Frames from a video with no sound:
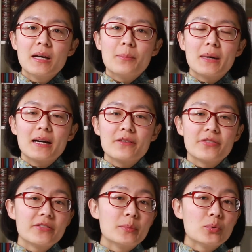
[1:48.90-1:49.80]
my
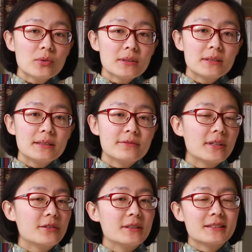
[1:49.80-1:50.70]
favorite books in
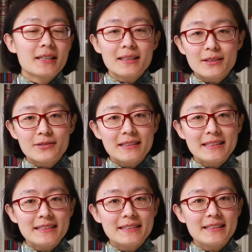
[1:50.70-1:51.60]
various
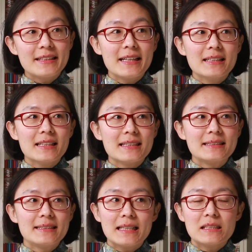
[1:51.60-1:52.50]
categories, then I
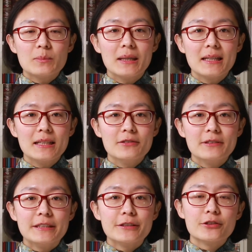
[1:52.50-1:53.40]
set my
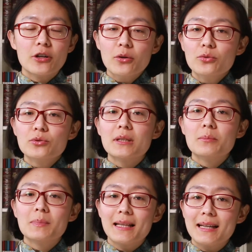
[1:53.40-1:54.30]
reading goals
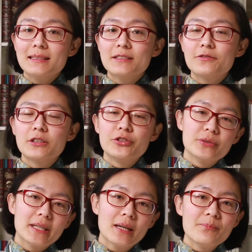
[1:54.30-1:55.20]
and plans for the new
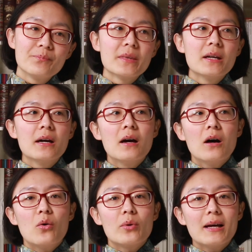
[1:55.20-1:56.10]
year.
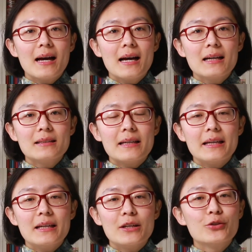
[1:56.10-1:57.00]
We had
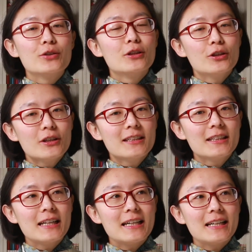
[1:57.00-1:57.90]
a good look
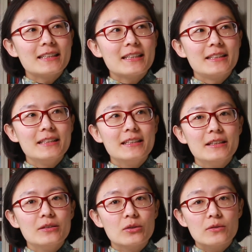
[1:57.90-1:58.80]
at
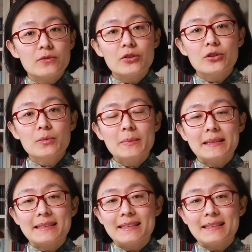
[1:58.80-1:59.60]
the novel Mrs.